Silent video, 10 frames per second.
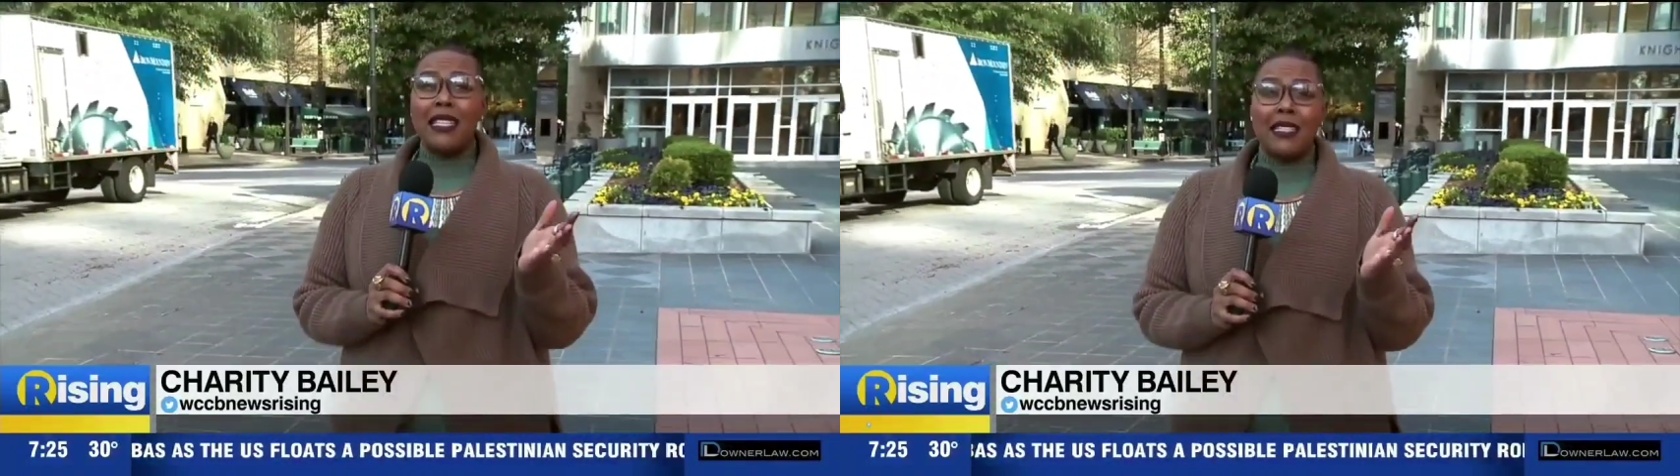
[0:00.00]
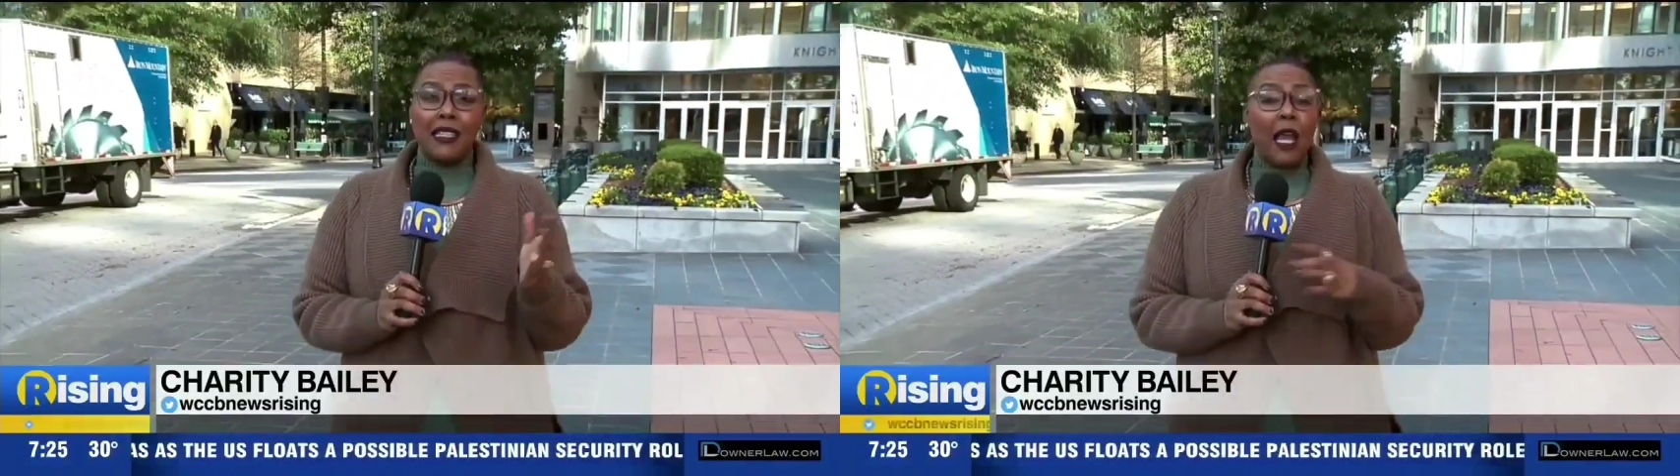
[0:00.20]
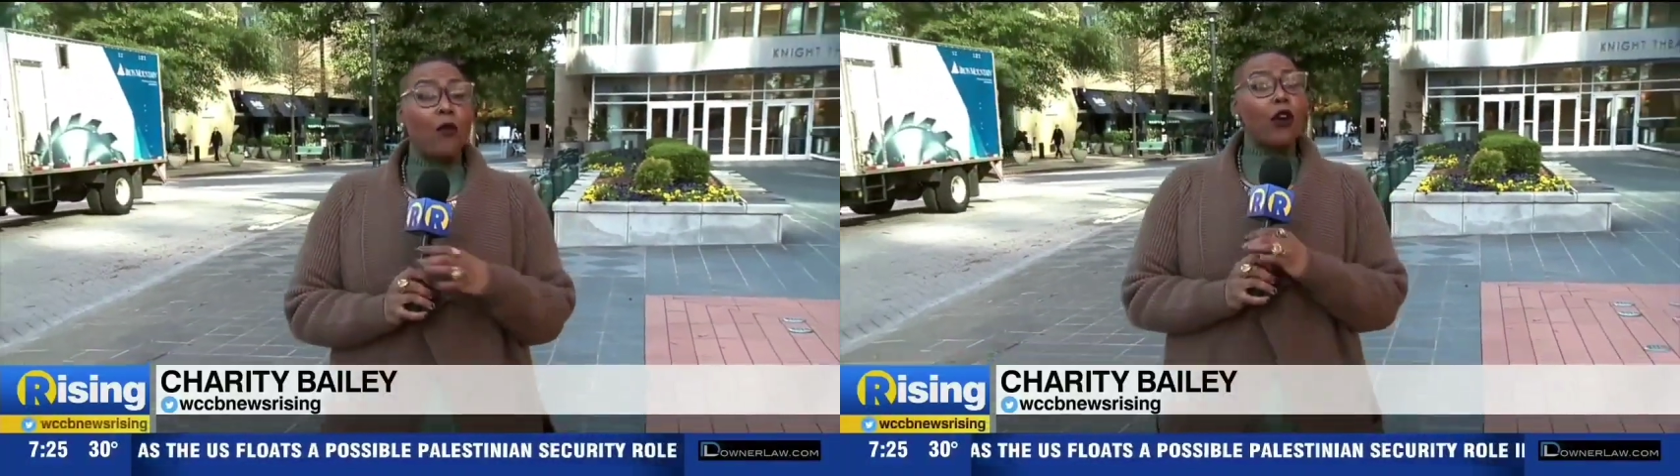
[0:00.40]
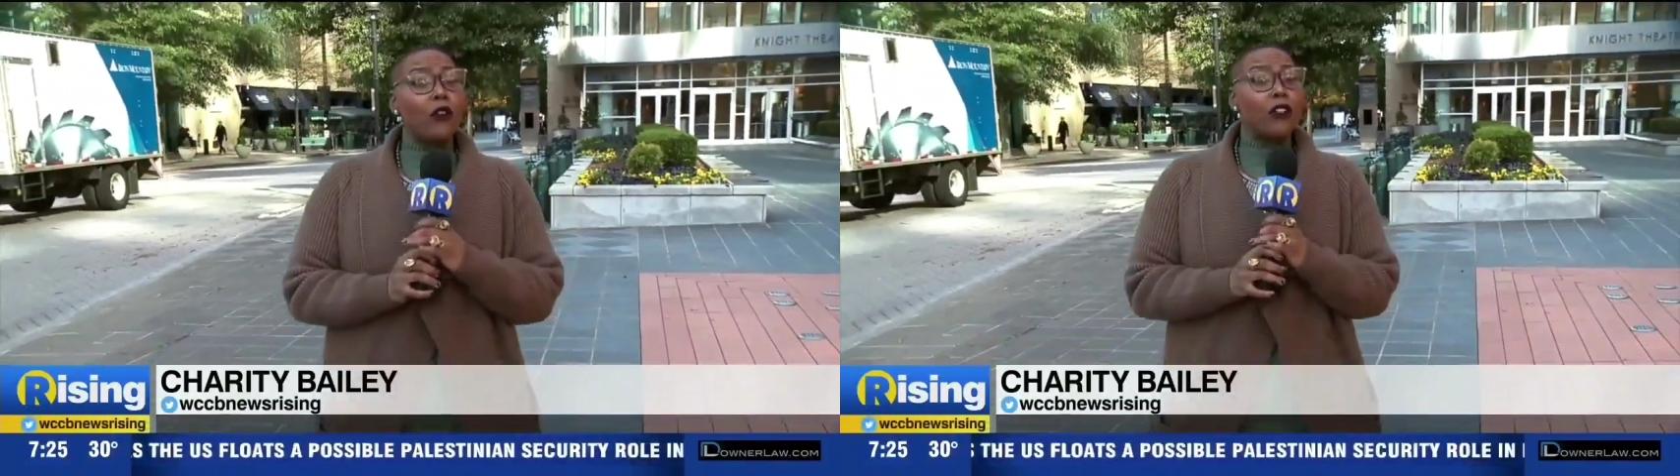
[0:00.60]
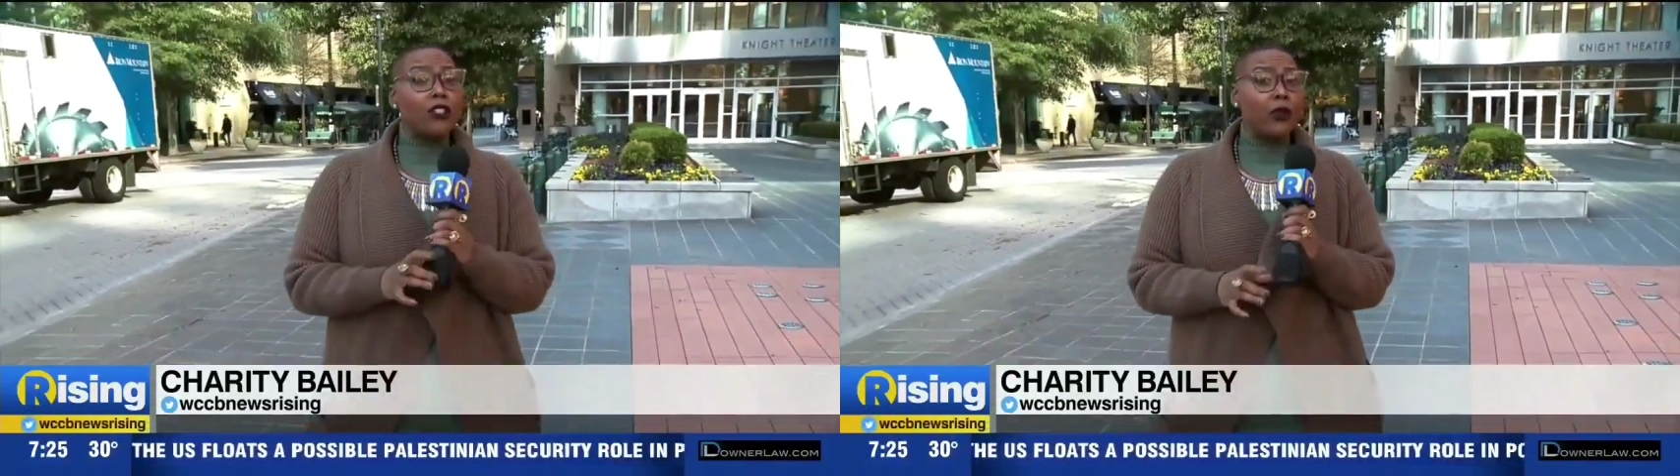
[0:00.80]
season, and
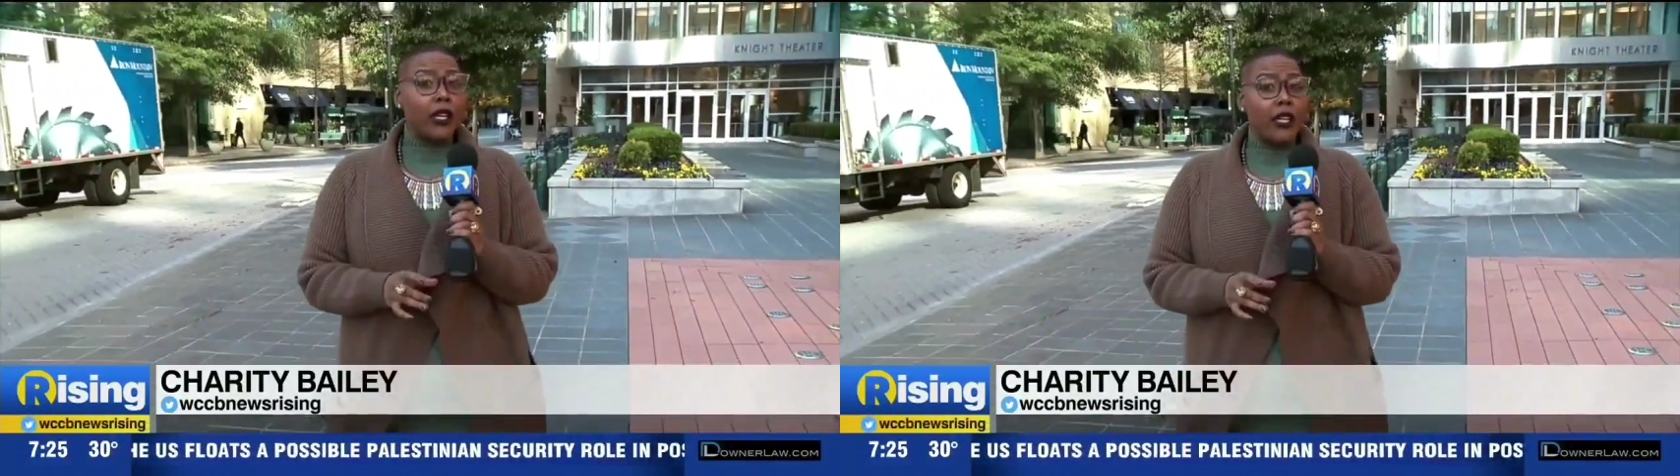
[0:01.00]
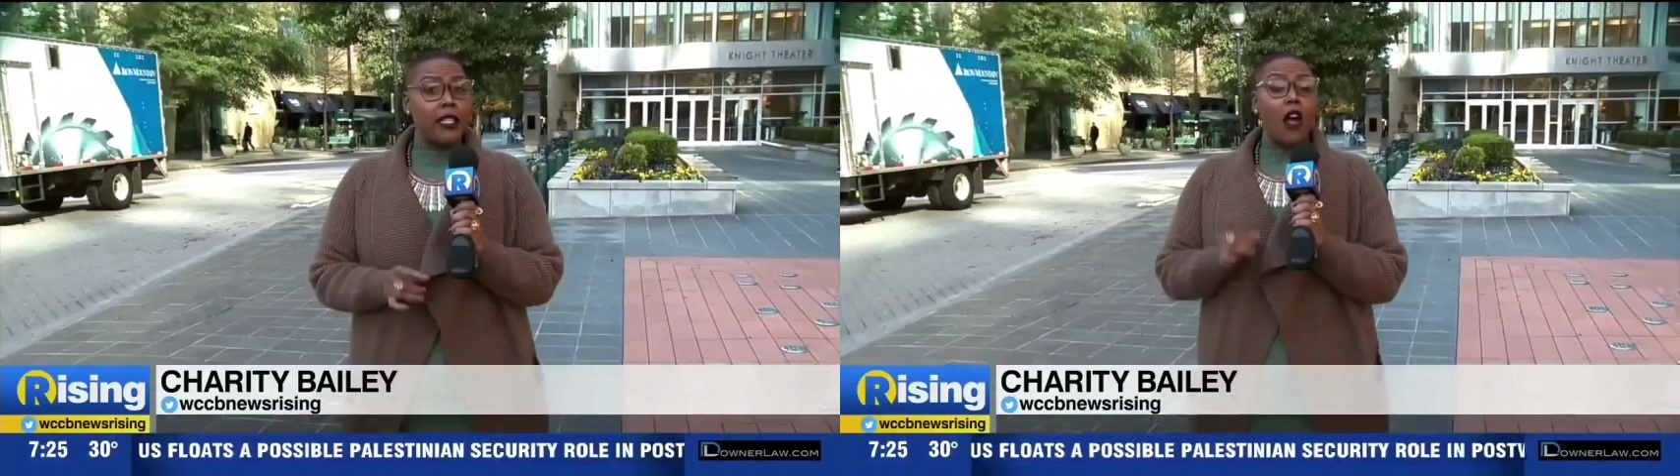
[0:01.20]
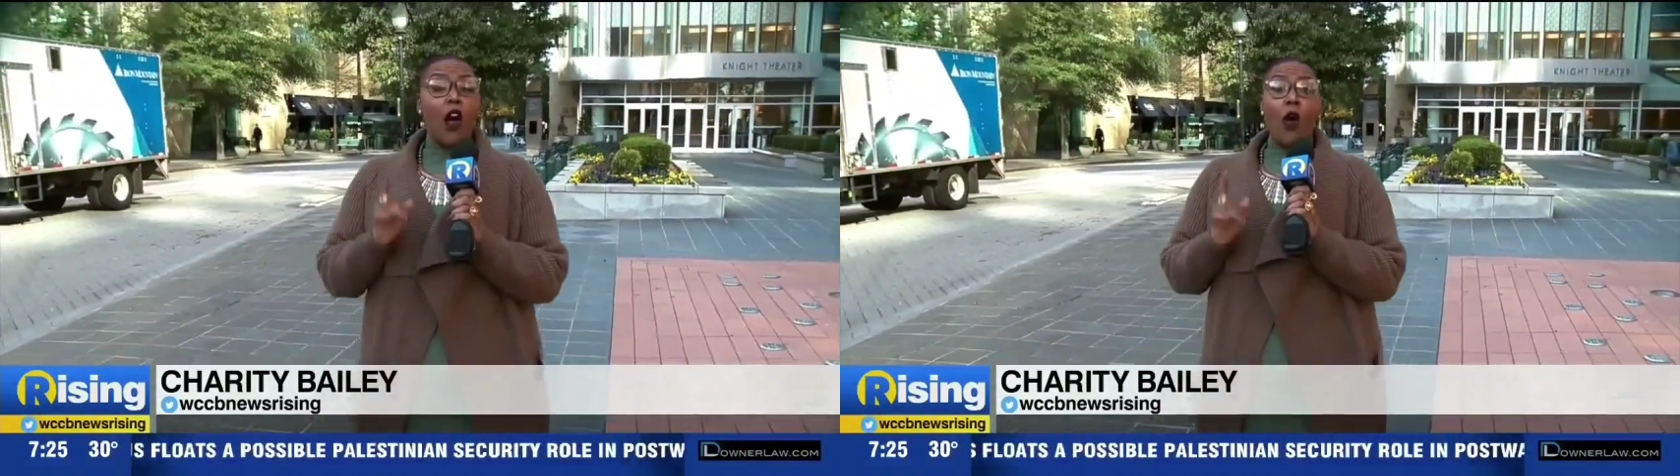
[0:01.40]
word on the street is